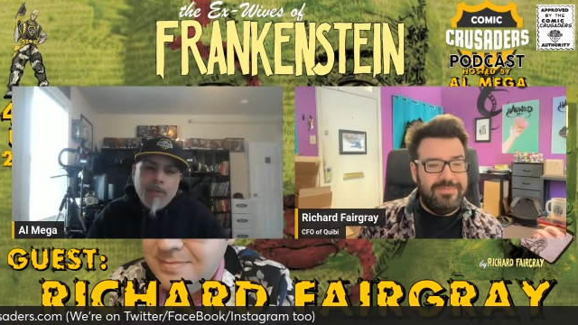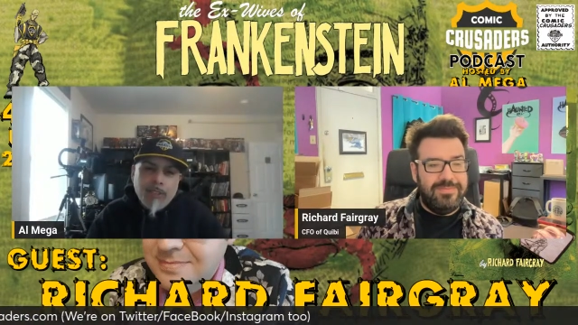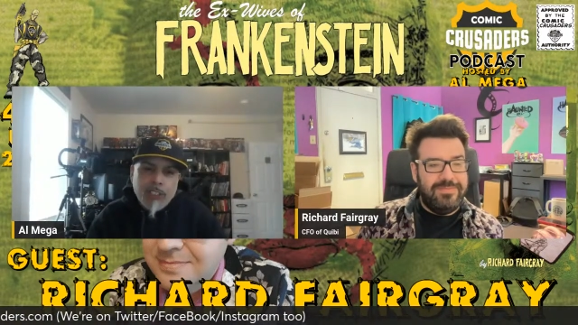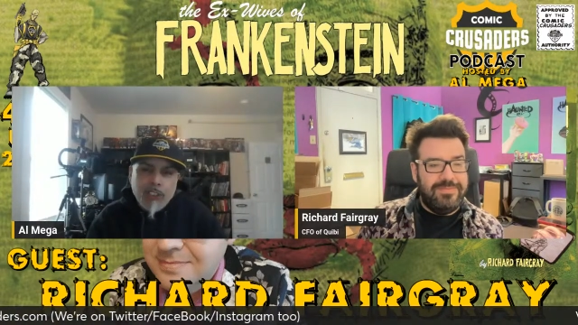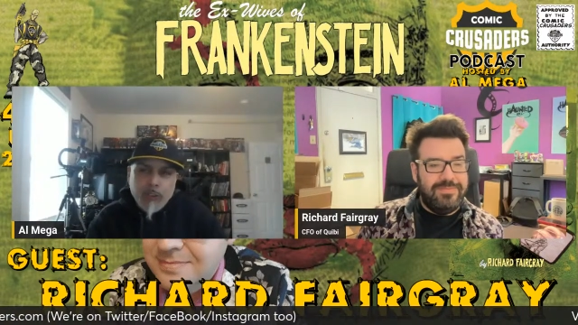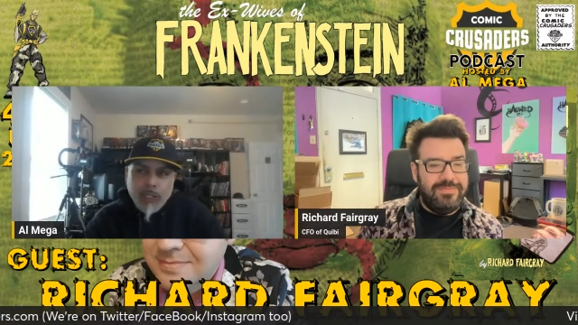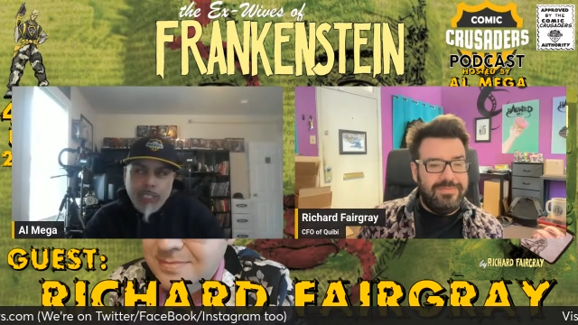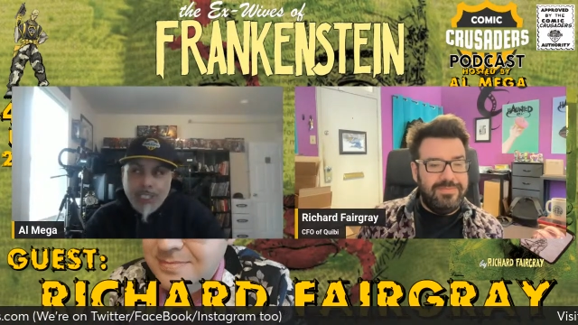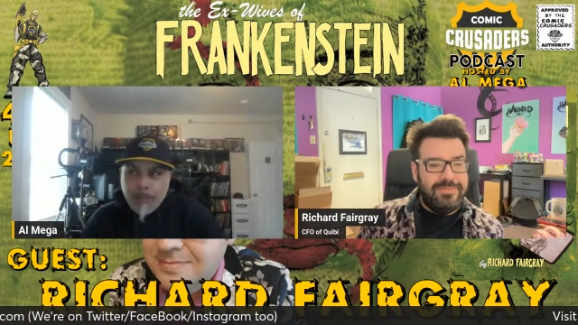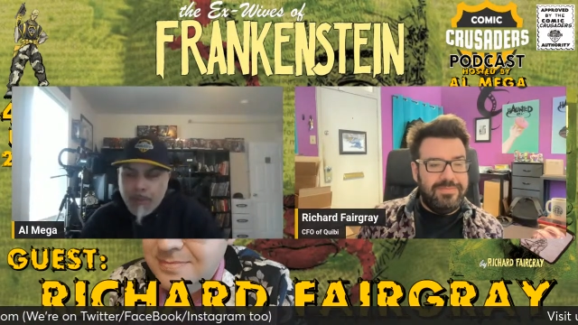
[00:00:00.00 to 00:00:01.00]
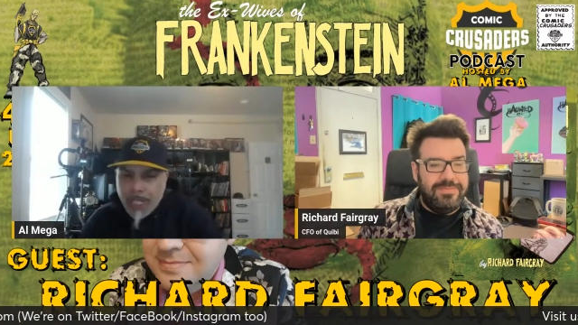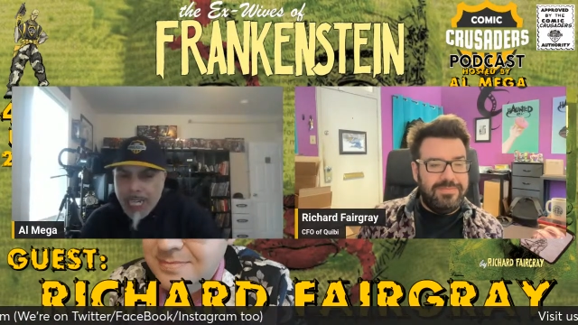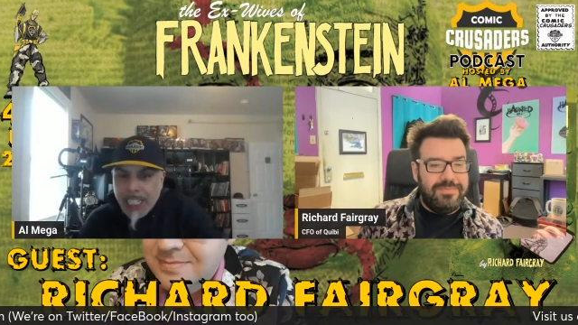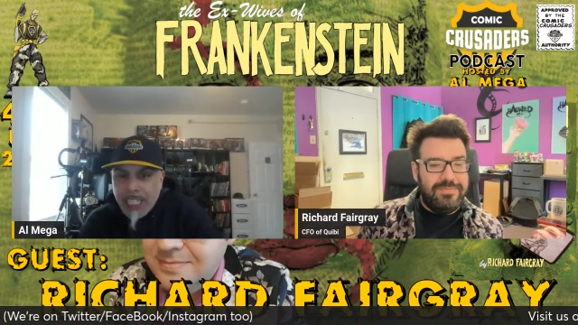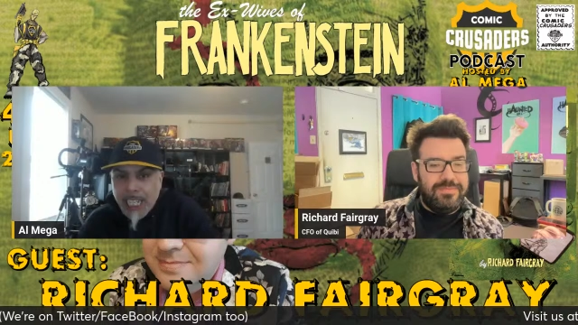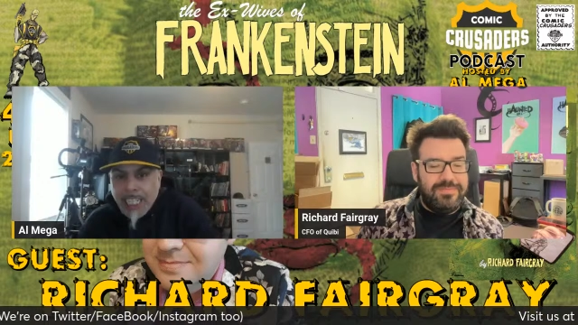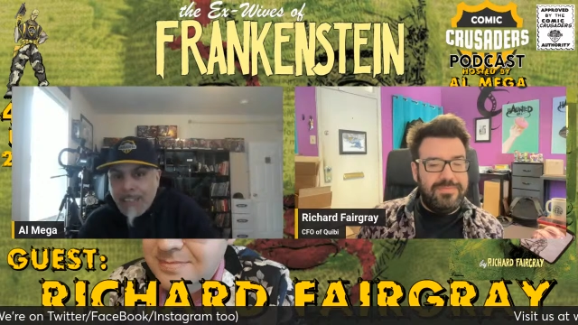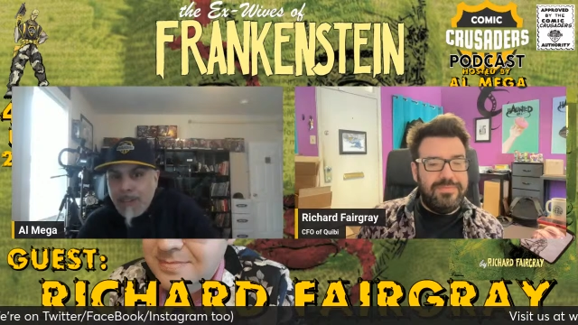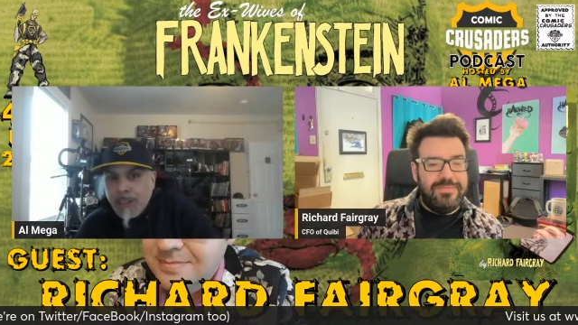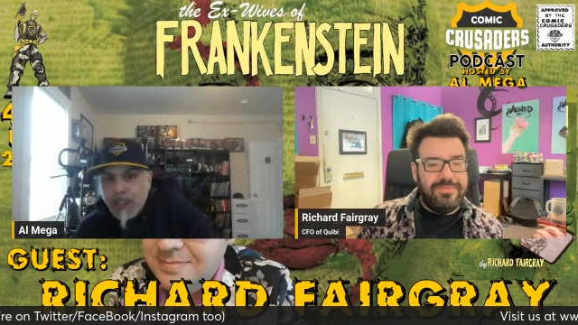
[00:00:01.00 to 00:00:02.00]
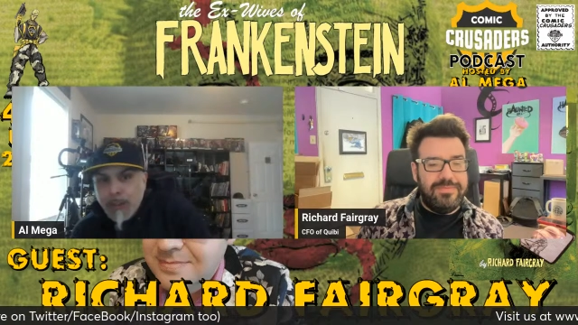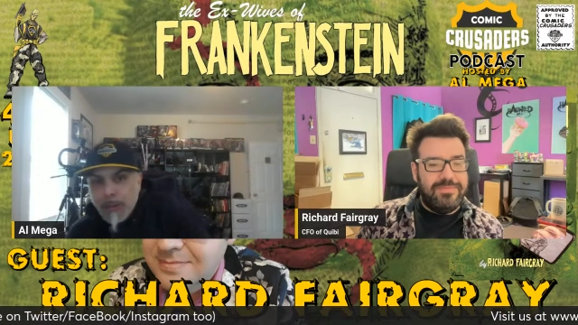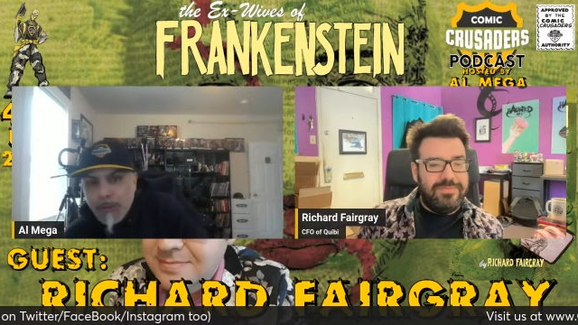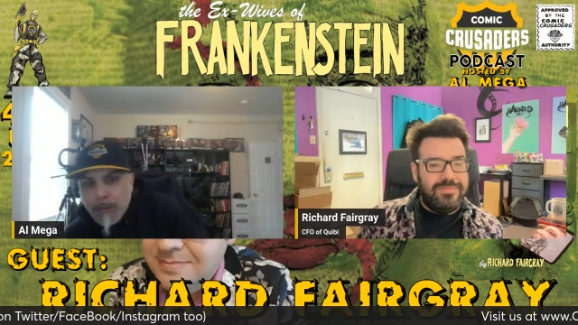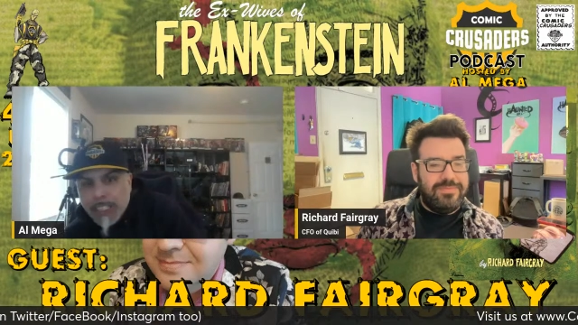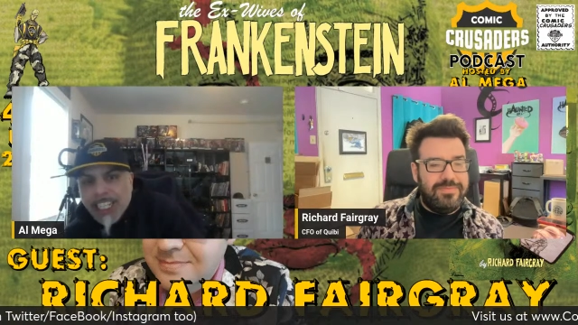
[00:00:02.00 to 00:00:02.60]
Speaker 1: Was she truly a bride, and if so, whose?